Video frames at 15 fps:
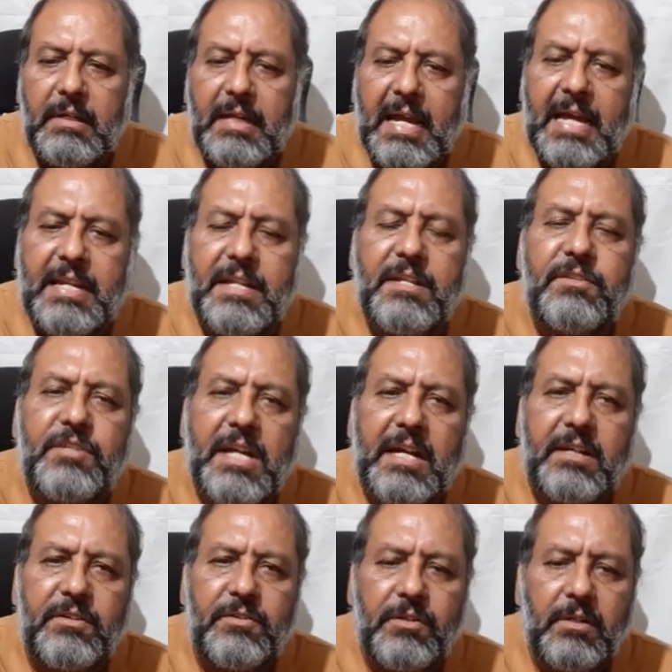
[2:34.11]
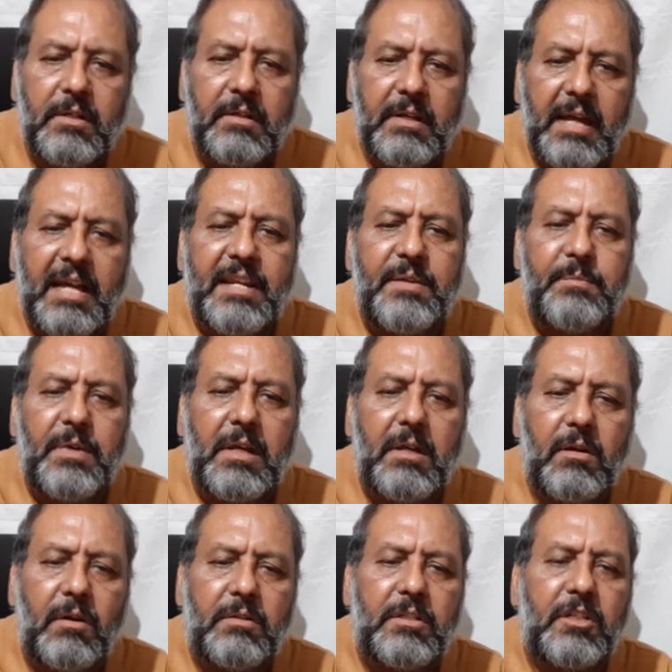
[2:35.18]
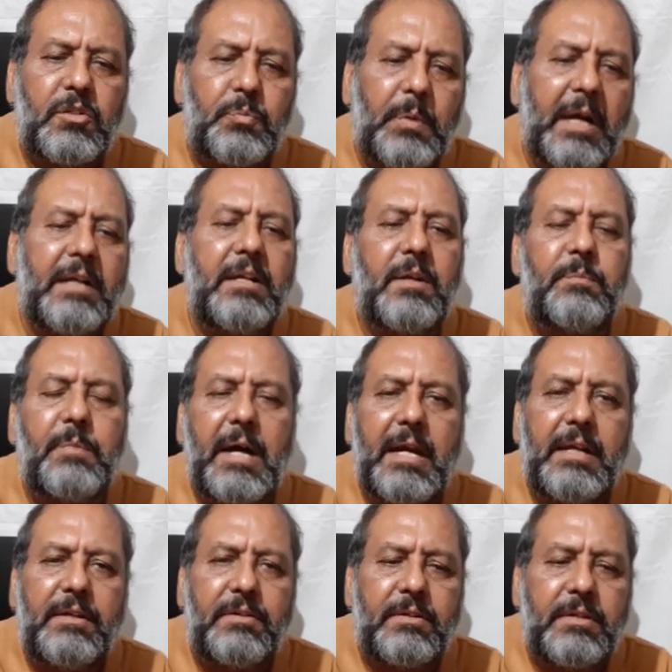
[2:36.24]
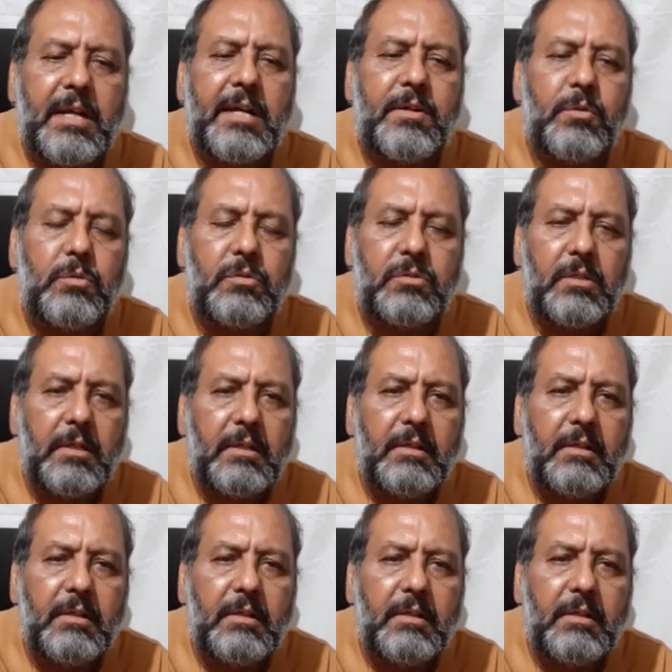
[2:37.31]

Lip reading: An insect, animal or the spider bite, tattoos,